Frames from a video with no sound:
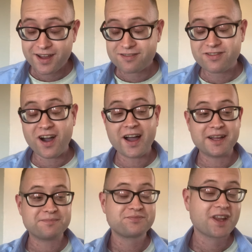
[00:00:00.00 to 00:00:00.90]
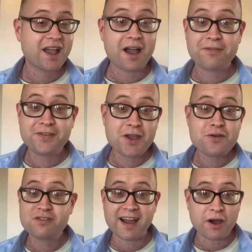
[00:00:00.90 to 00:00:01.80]
Right, a
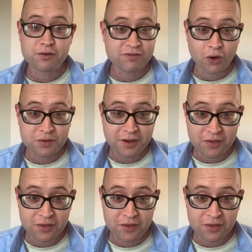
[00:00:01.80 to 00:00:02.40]
few ground rules